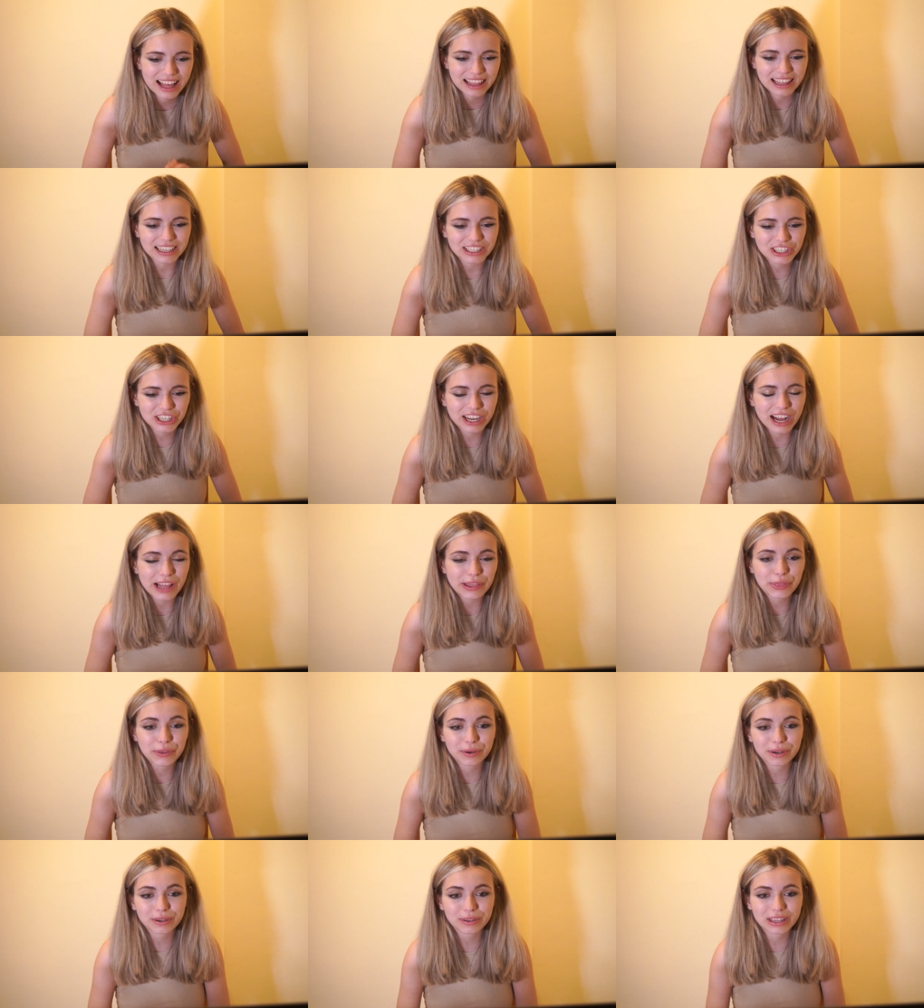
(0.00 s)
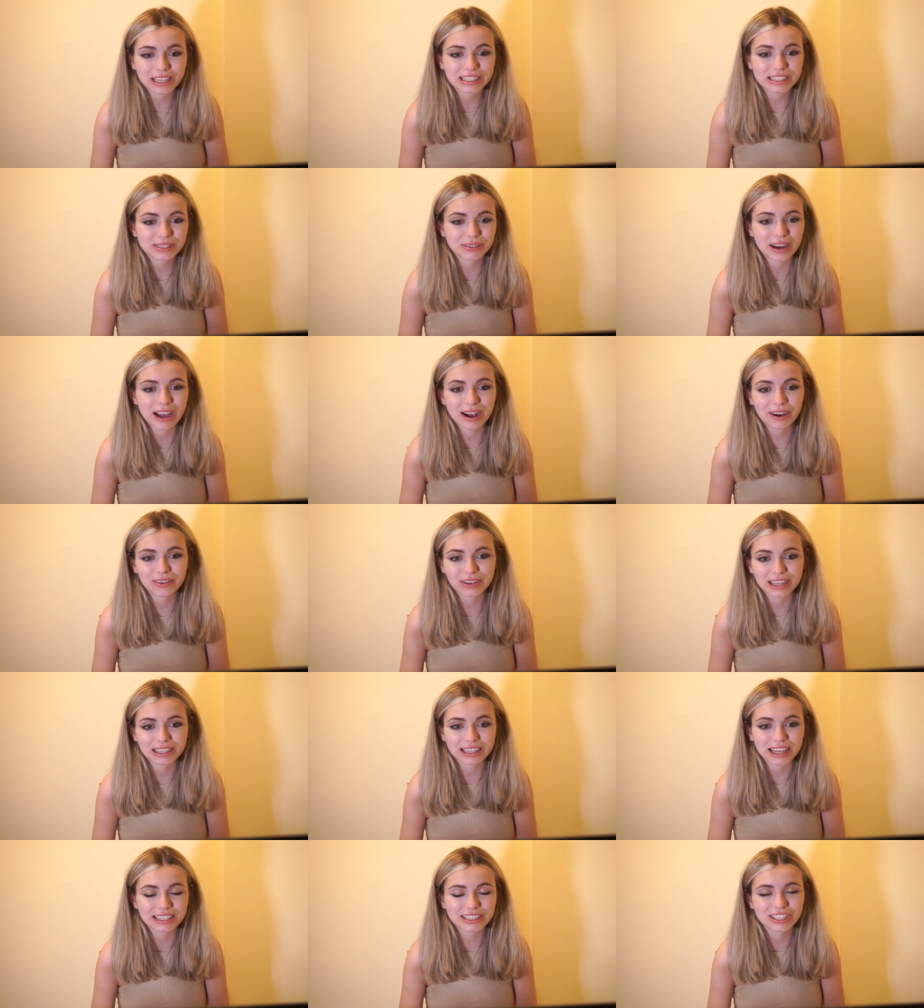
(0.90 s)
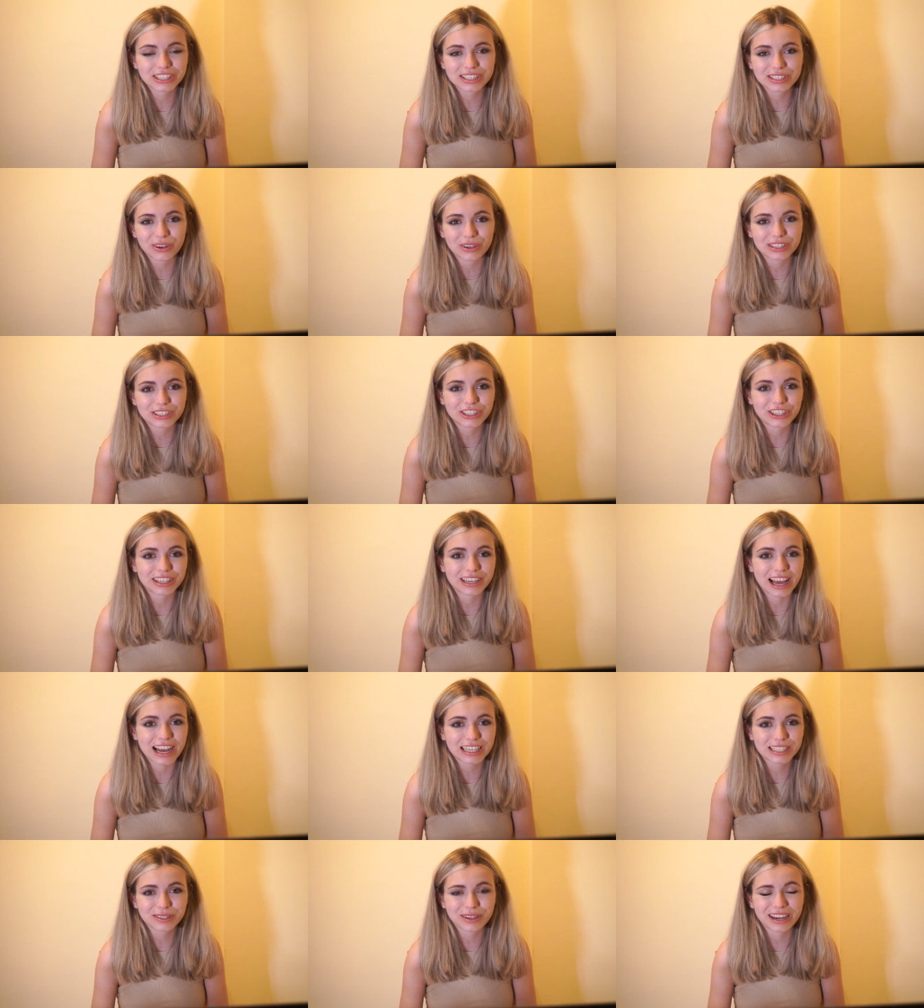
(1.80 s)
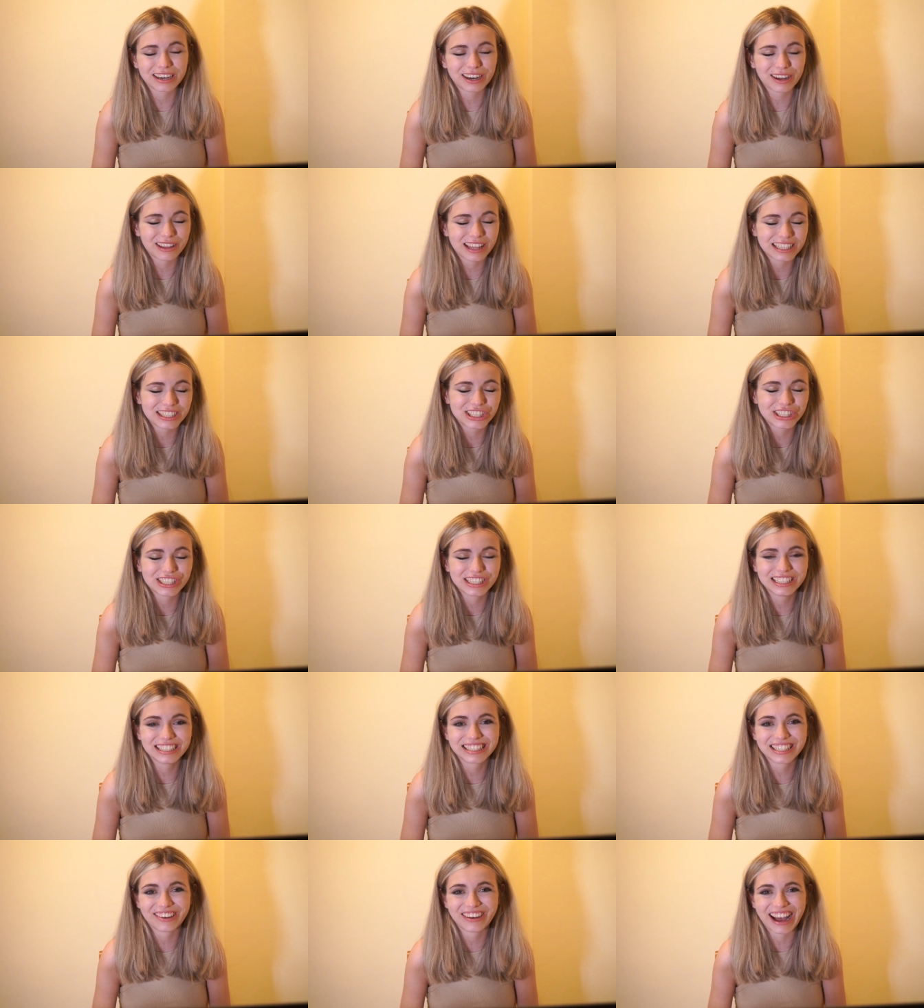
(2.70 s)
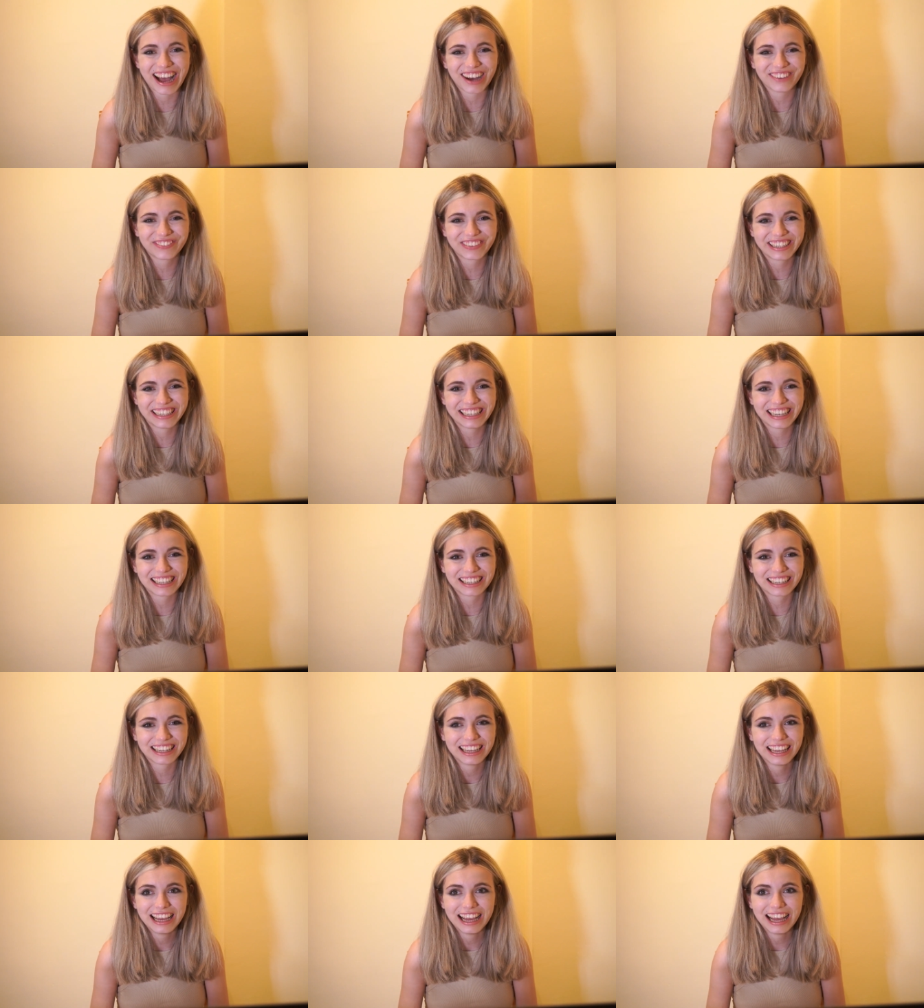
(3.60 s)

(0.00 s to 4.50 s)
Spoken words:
that she got through this round and that she's going to the next one. I know that she's so happy, and